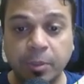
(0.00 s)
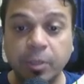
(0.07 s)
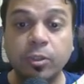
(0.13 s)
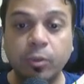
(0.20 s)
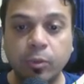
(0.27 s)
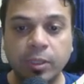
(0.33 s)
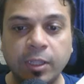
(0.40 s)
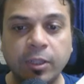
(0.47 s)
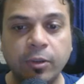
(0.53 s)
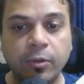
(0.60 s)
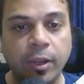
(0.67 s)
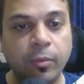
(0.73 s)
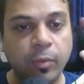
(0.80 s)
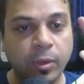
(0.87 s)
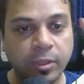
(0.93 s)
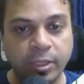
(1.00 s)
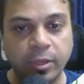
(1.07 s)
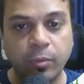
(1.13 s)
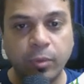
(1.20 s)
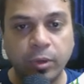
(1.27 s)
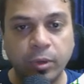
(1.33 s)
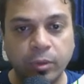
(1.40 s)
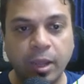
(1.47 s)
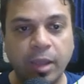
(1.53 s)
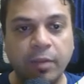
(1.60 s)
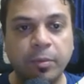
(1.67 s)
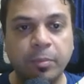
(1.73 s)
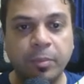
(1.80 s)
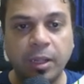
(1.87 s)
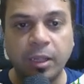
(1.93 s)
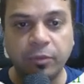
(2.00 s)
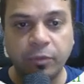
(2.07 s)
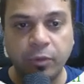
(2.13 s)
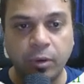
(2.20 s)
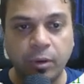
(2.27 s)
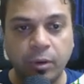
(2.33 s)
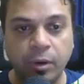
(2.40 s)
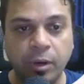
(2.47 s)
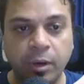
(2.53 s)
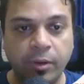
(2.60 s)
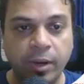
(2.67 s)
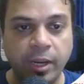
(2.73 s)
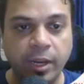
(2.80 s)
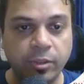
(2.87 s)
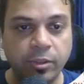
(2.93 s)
because those real ones that you want to have a path for, right?